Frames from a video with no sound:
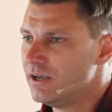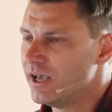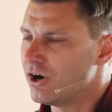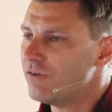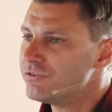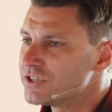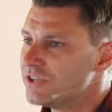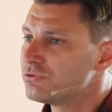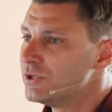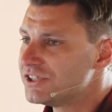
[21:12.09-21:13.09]
And oftentimes
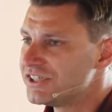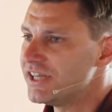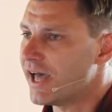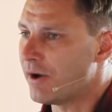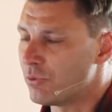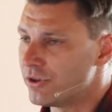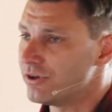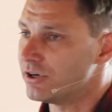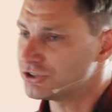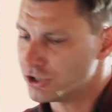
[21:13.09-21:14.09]
we see that where there
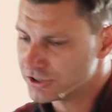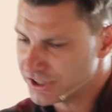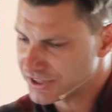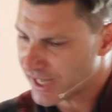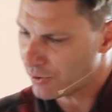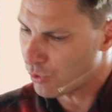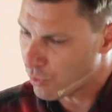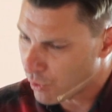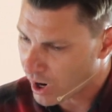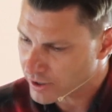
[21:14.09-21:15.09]
are churches that will
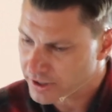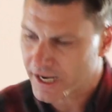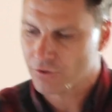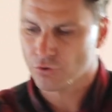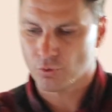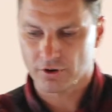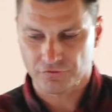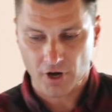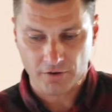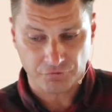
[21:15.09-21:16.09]
water down the word of
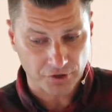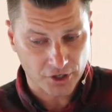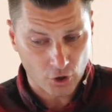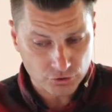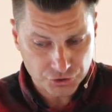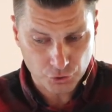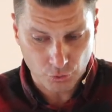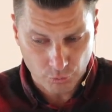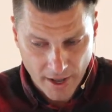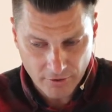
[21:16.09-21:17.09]
God for cultural
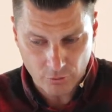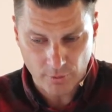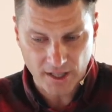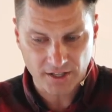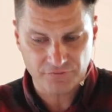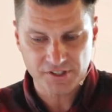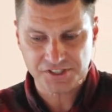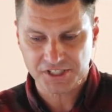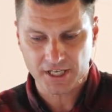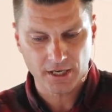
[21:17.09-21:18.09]
re-
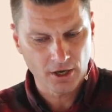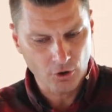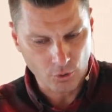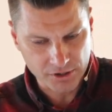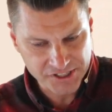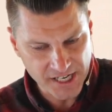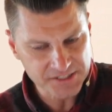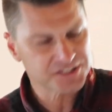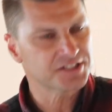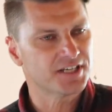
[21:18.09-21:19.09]
relevancy or
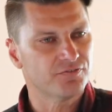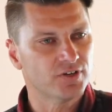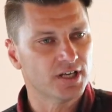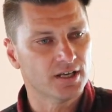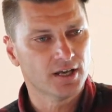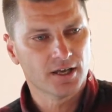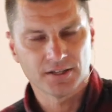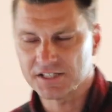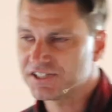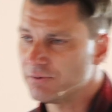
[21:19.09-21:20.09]
sensitivity. They
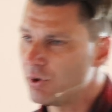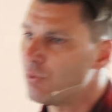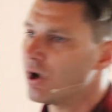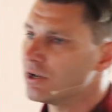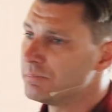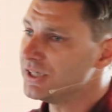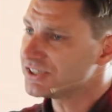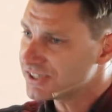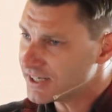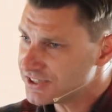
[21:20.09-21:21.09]
say we want to be
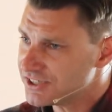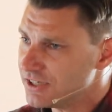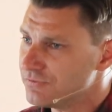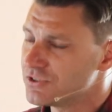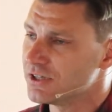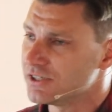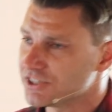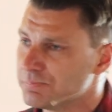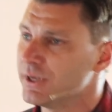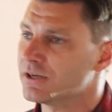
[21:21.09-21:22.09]
sensitive to the
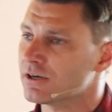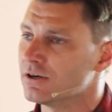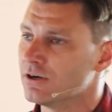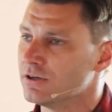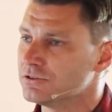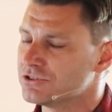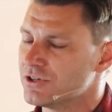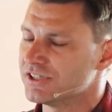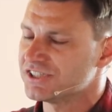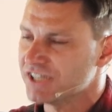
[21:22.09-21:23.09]
speaker or to the
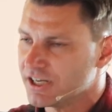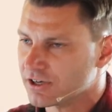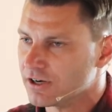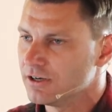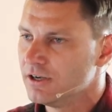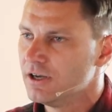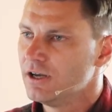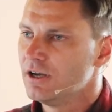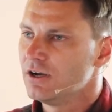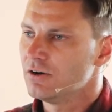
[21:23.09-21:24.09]
seeker,
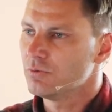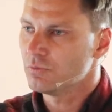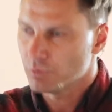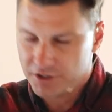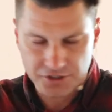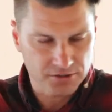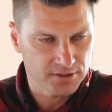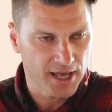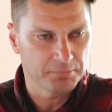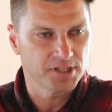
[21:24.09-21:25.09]
which
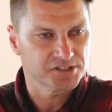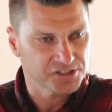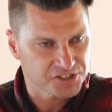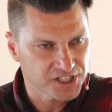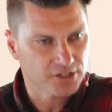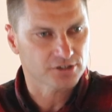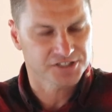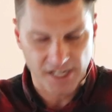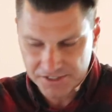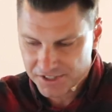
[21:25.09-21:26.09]
that means seeker
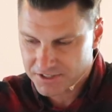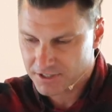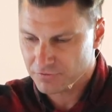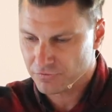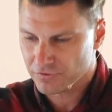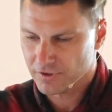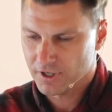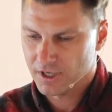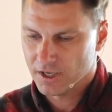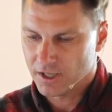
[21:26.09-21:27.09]
sensitive.
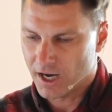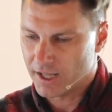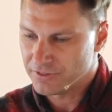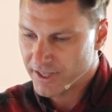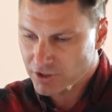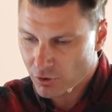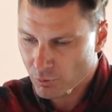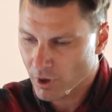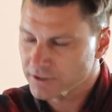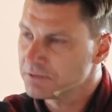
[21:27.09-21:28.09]
Uh, they don't
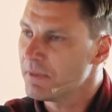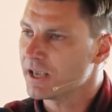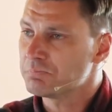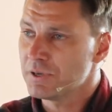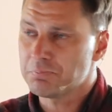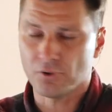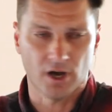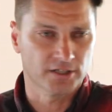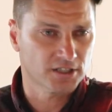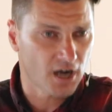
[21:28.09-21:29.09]
want to make people
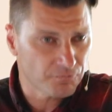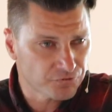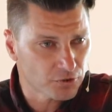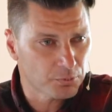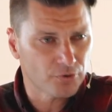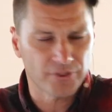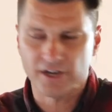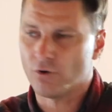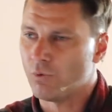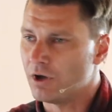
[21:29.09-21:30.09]
uncomfortable. They
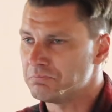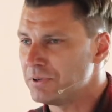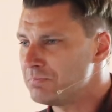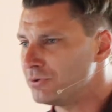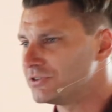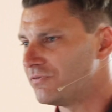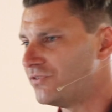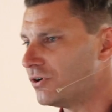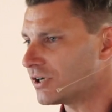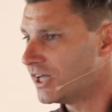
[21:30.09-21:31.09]
don't want people to
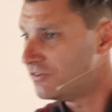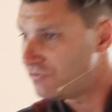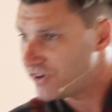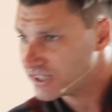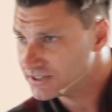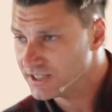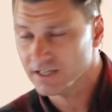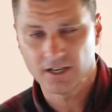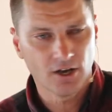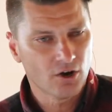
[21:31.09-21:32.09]
feel convicted.
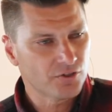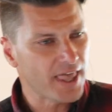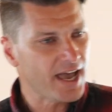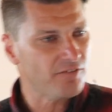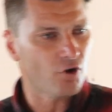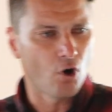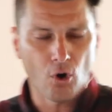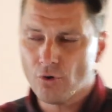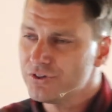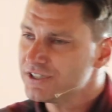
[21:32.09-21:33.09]
They have
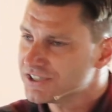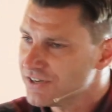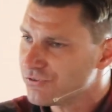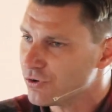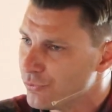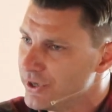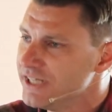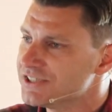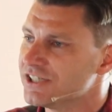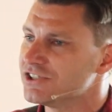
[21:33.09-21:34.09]
all these different
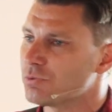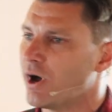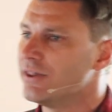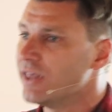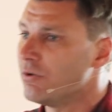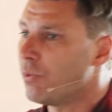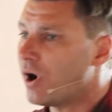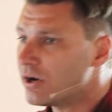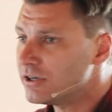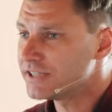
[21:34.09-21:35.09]
reasons why they
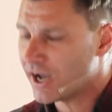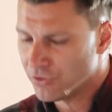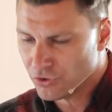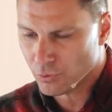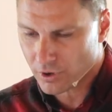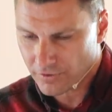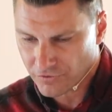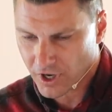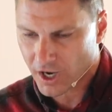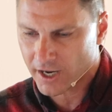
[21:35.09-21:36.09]
water down the word of
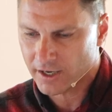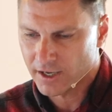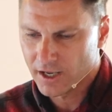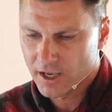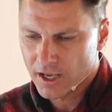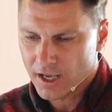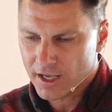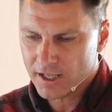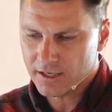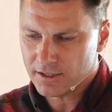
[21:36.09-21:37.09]
God.
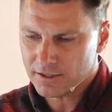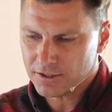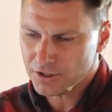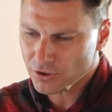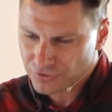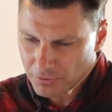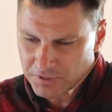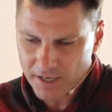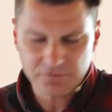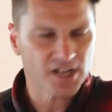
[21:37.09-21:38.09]
And, you know,
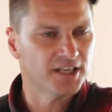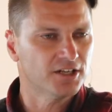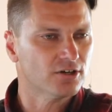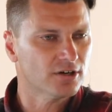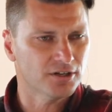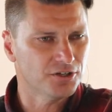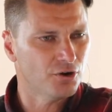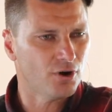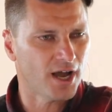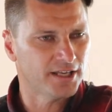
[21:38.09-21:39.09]
sometimes I hear, you know,
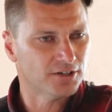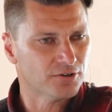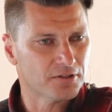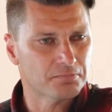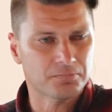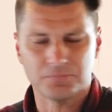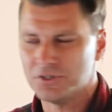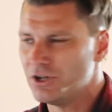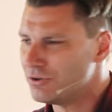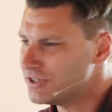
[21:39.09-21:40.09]
I hear them, you
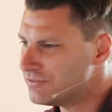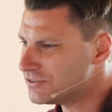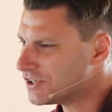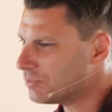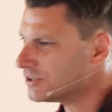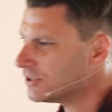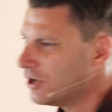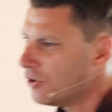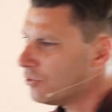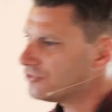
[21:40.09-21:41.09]
know, they, someone
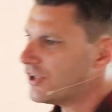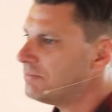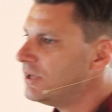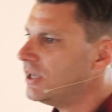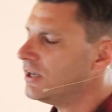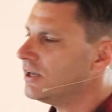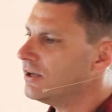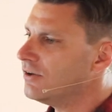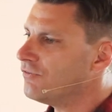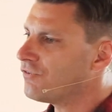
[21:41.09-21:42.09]
will send me
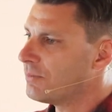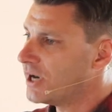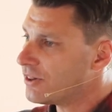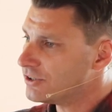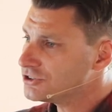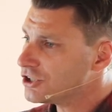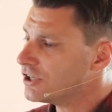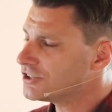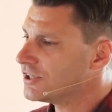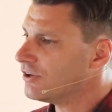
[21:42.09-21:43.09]
from another
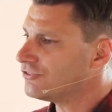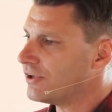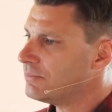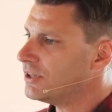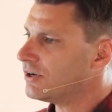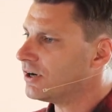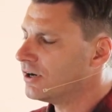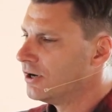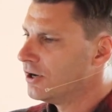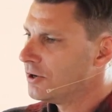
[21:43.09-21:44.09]
church and they'll send me their
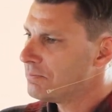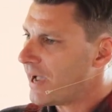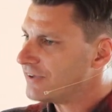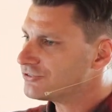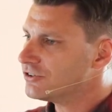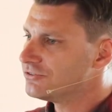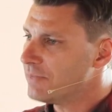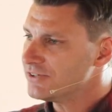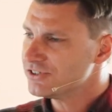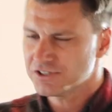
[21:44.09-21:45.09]
pastor's
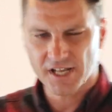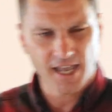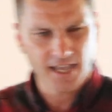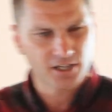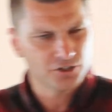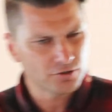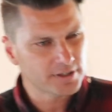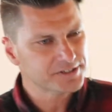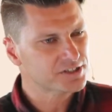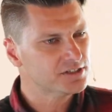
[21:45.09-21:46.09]
message saying, hey, can you
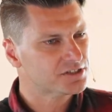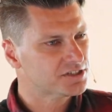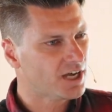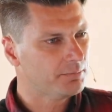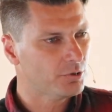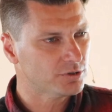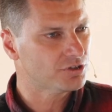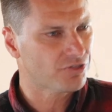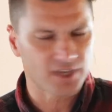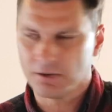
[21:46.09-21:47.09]
listen to this and tell me what you
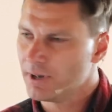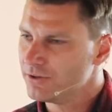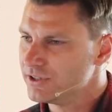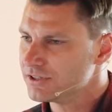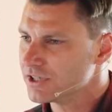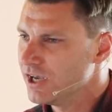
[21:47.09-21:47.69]
think about this?